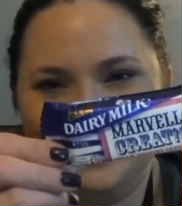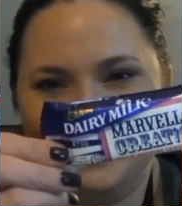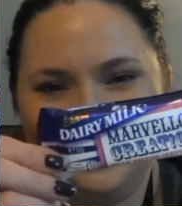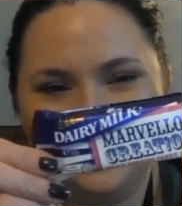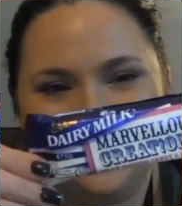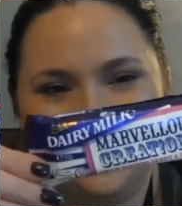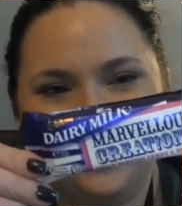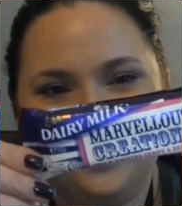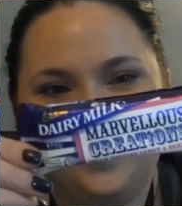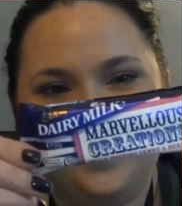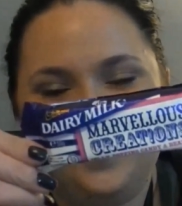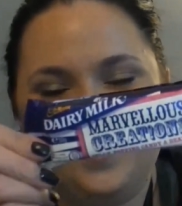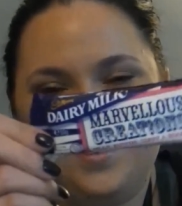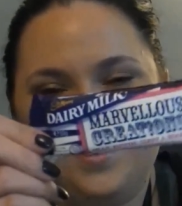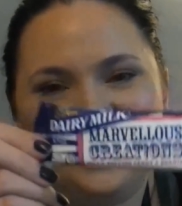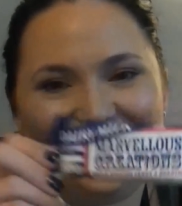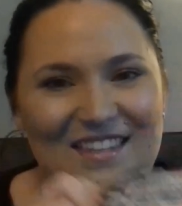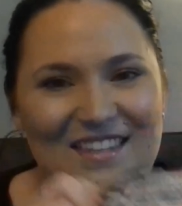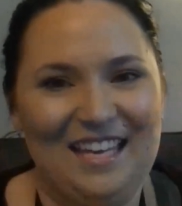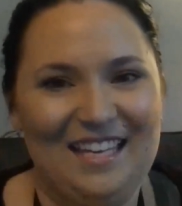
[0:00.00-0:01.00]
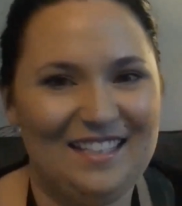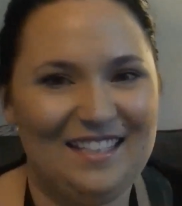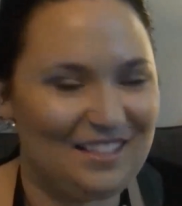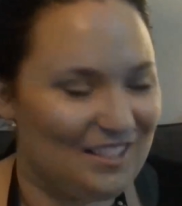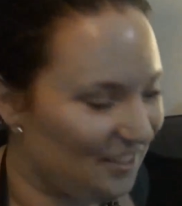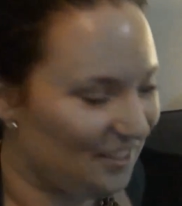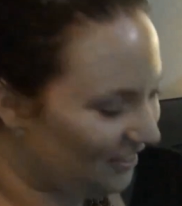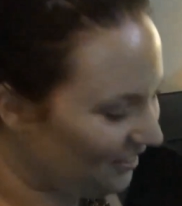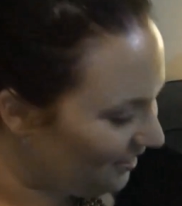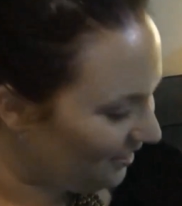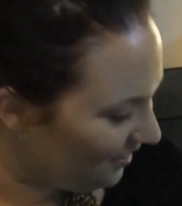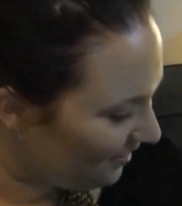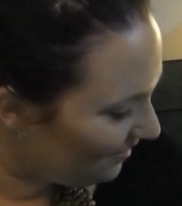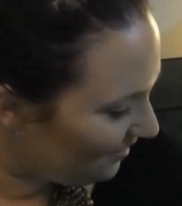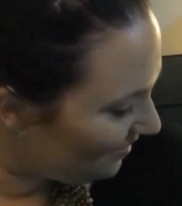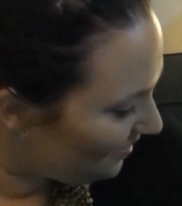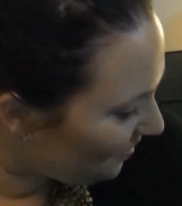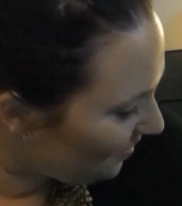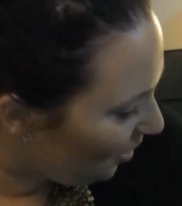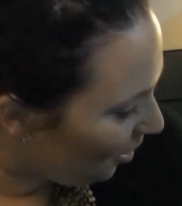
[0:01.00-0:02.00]
Oh, thank you.
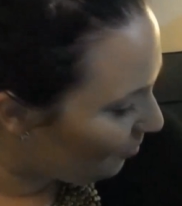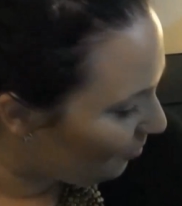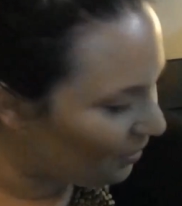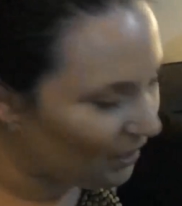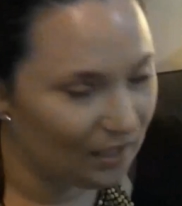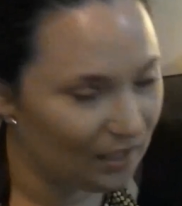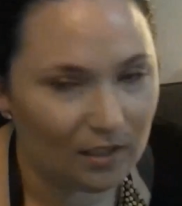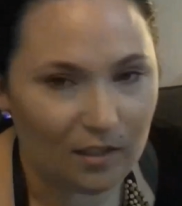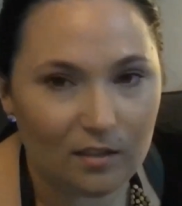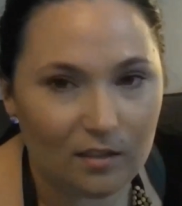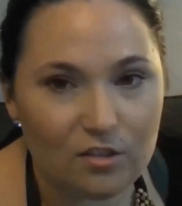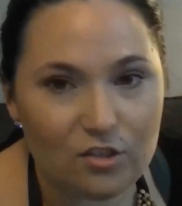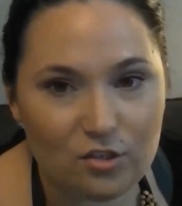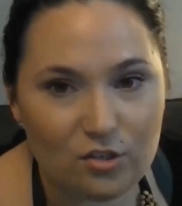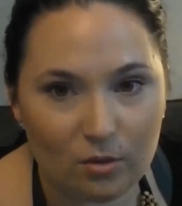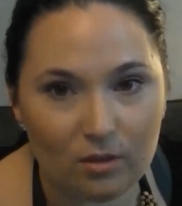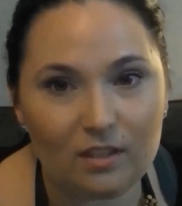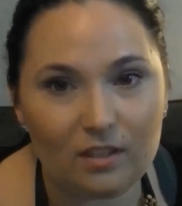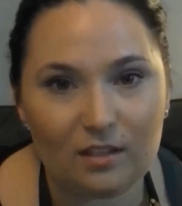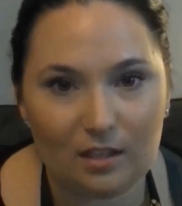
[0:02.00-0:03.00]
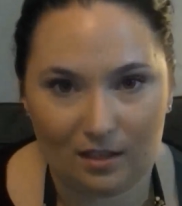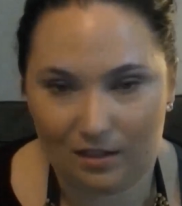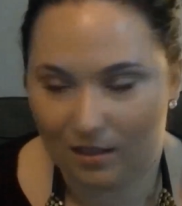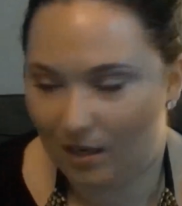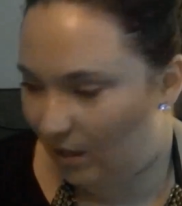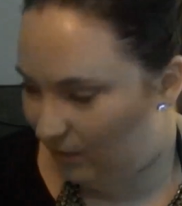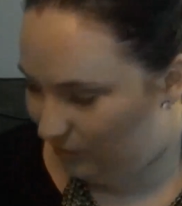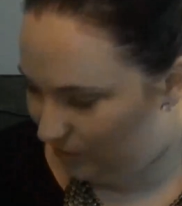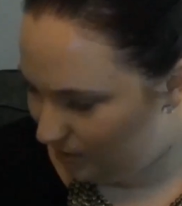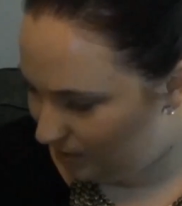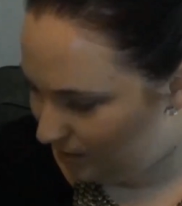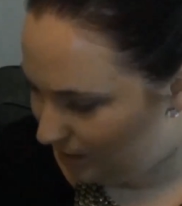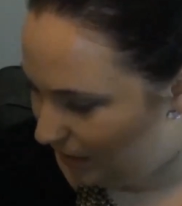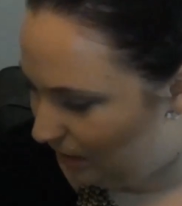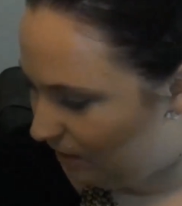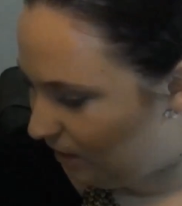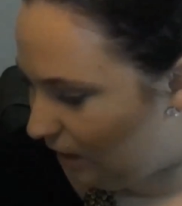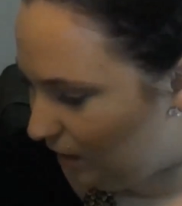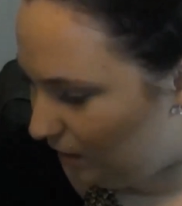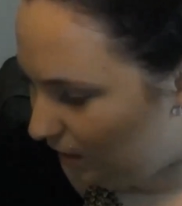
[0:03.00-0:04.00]
I'm going to enjoy that after seeing
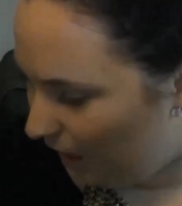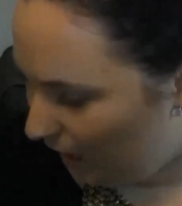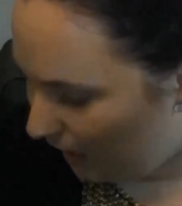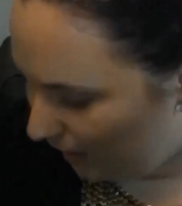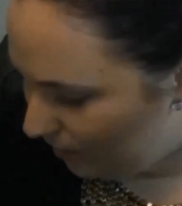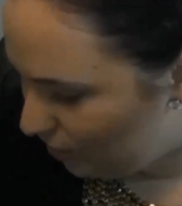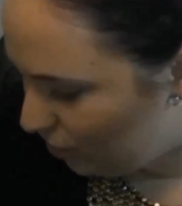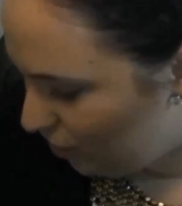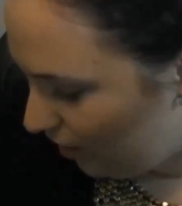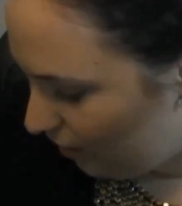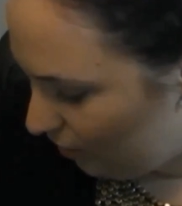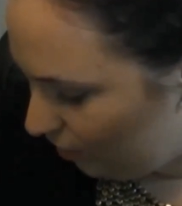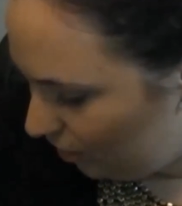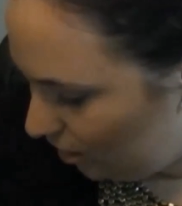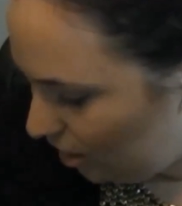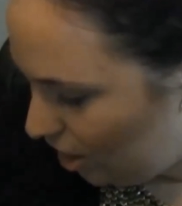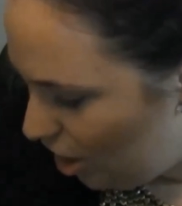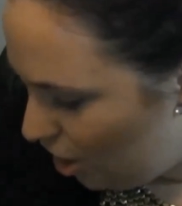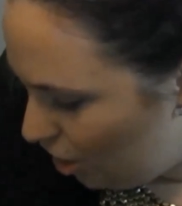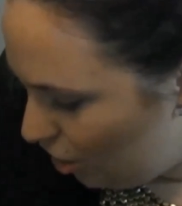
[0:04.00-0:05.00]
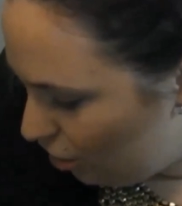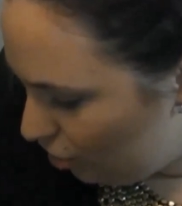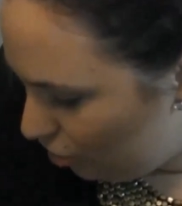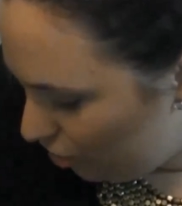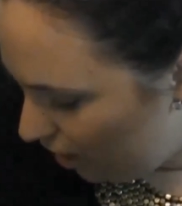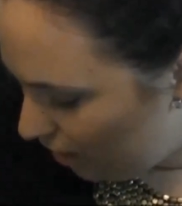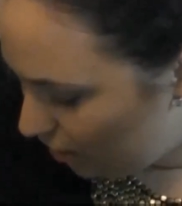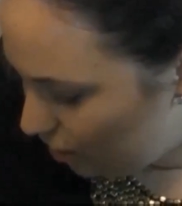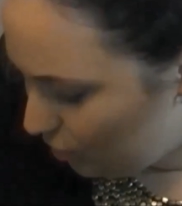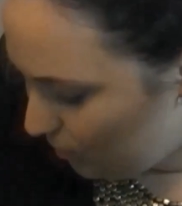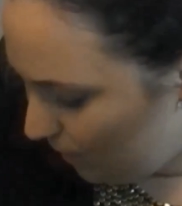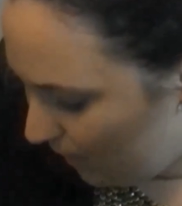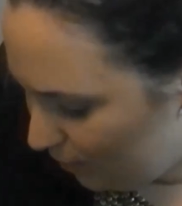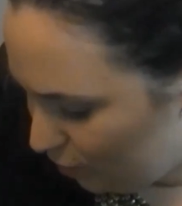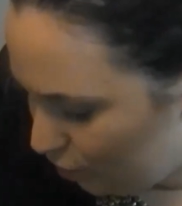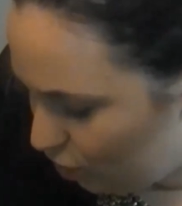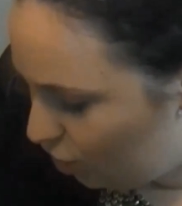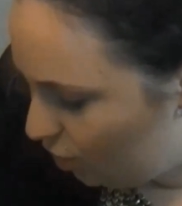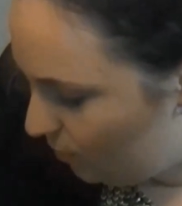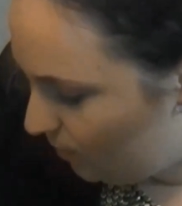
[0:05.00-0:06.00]
that eyeshadow crushed by
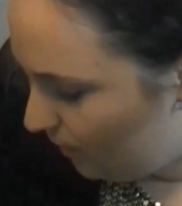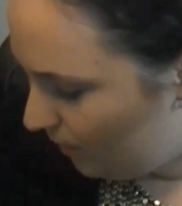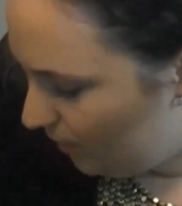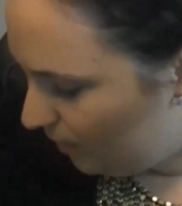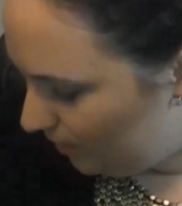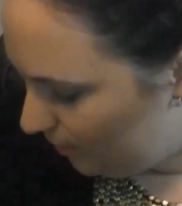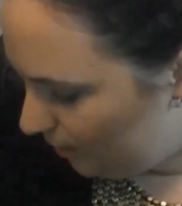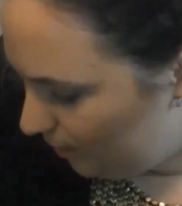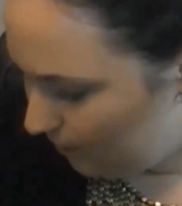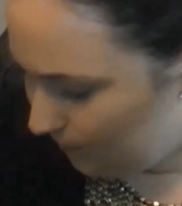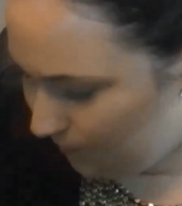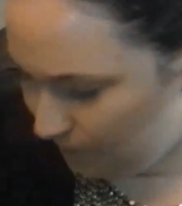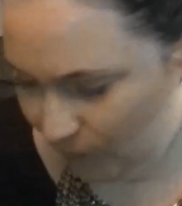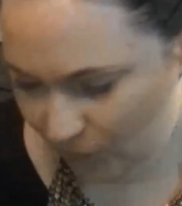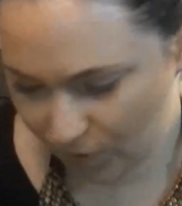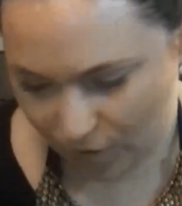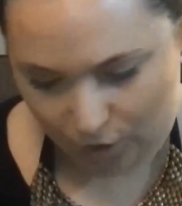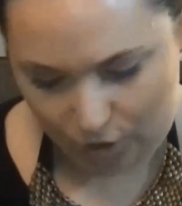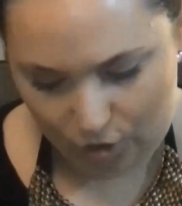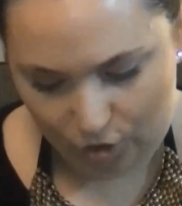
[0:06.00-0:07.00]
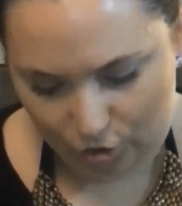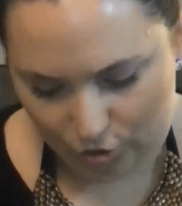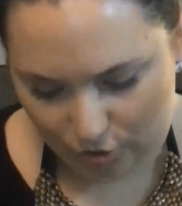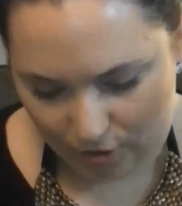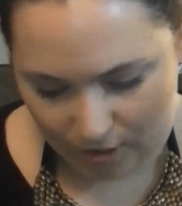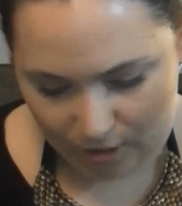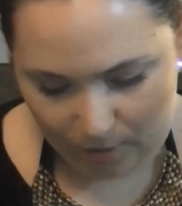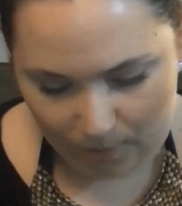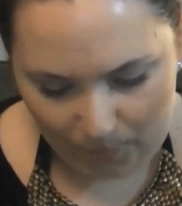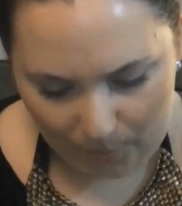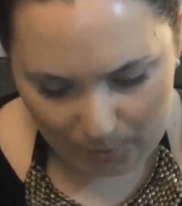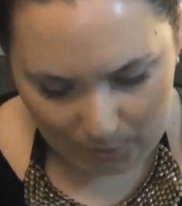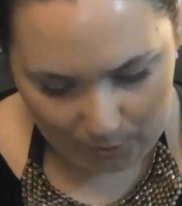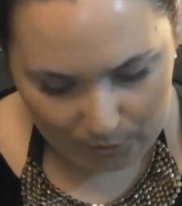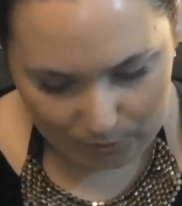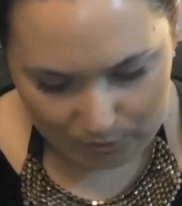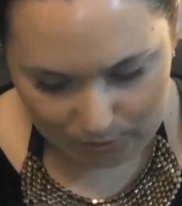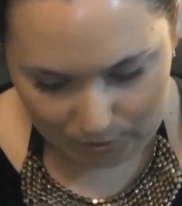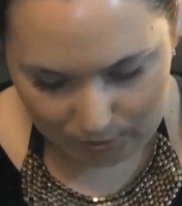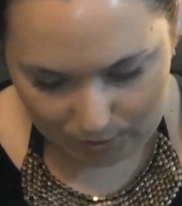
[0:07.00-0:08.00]
stupid Australia
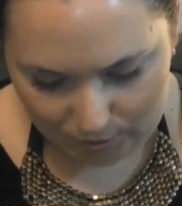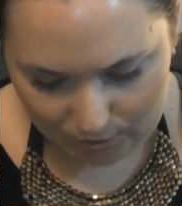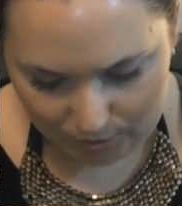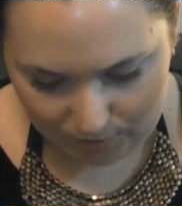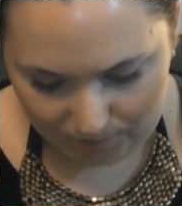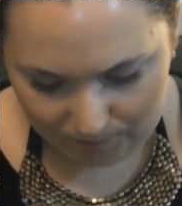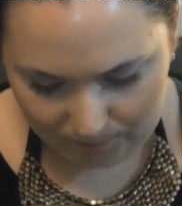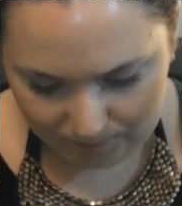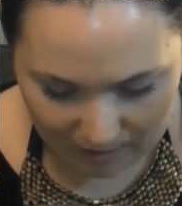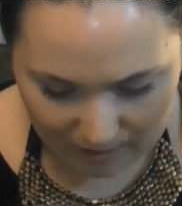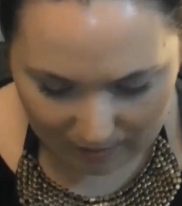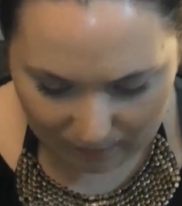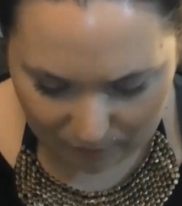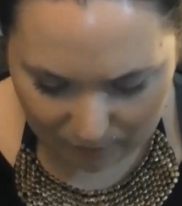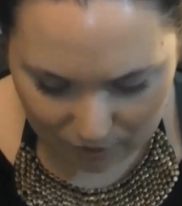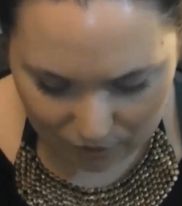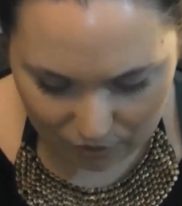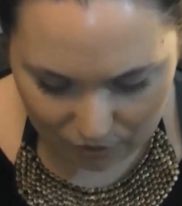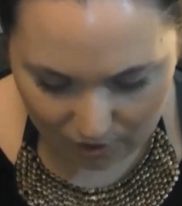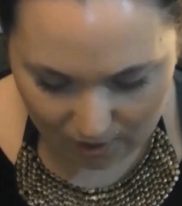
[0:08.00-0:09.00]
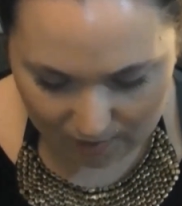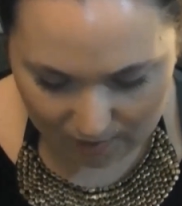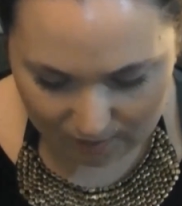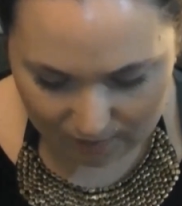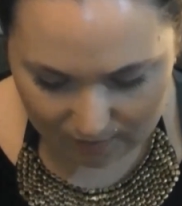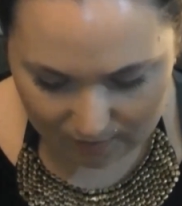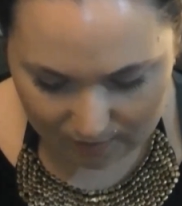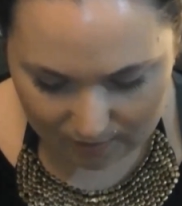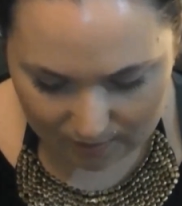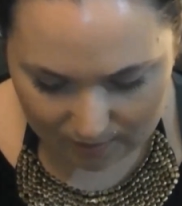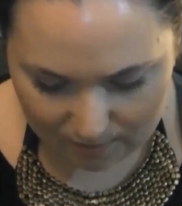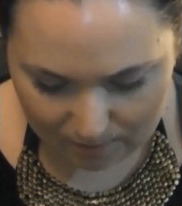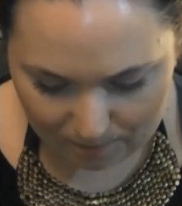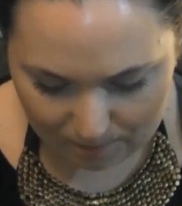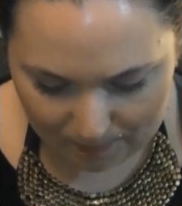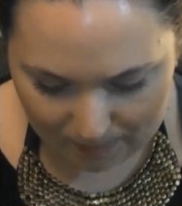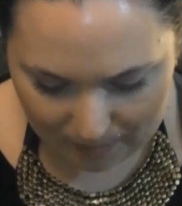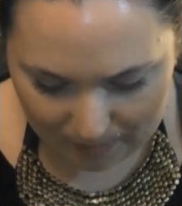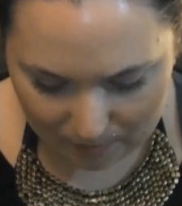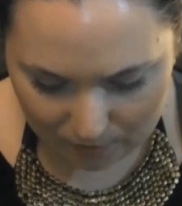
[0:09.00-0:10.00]
Post. I haven't tried this,
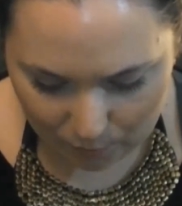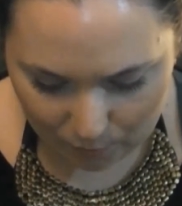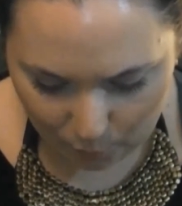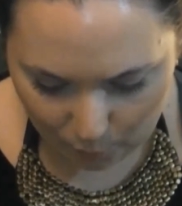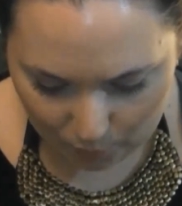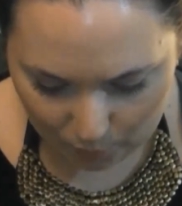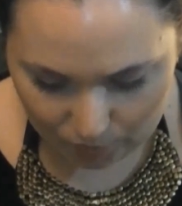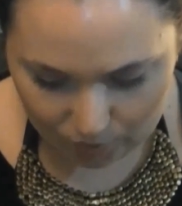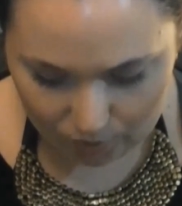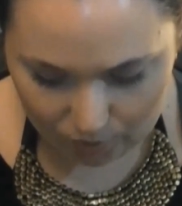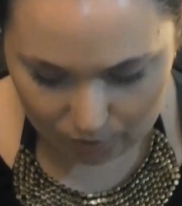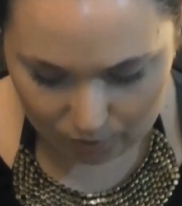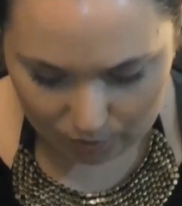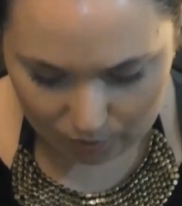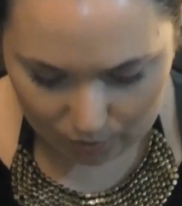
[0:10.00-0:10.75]
but want to.